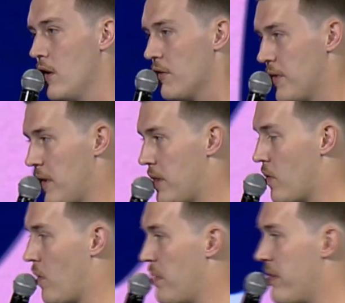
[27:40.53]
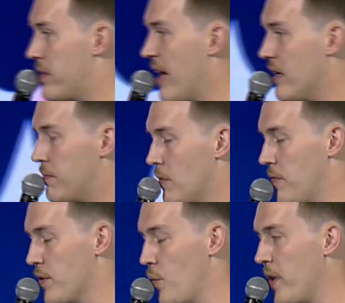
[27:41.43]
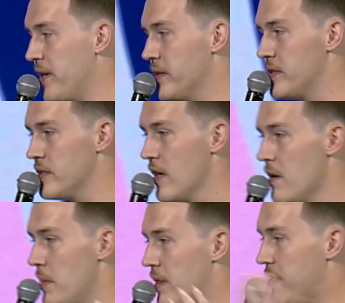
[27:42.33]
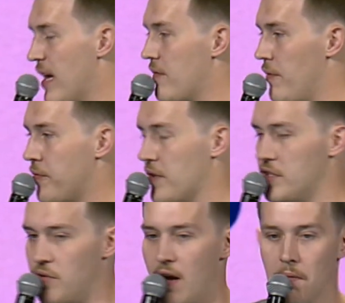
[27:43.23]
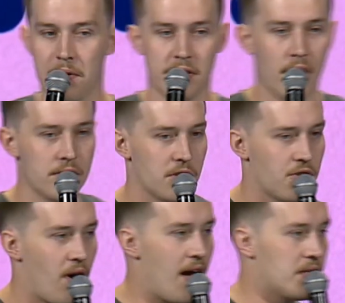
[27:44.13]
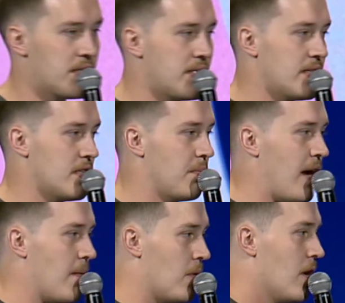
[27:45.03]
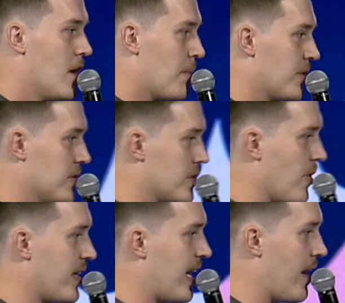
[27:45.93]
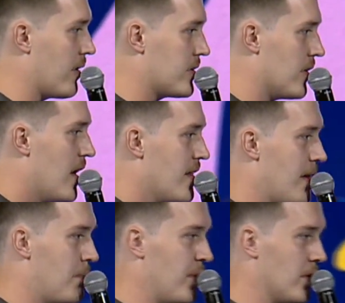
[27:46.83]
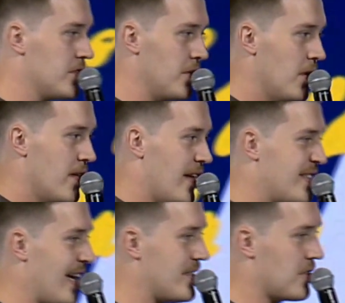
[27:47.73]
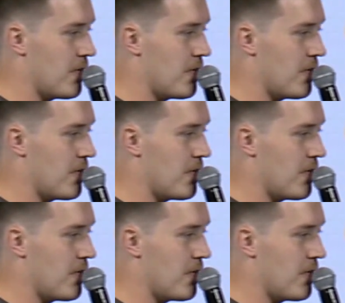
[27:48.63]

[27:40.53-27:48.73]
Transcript: for the thorn. Be thankful for the weaknesses. Be thankful for the trial because also trials, it says in the Bible, produce great character. They build you, they test your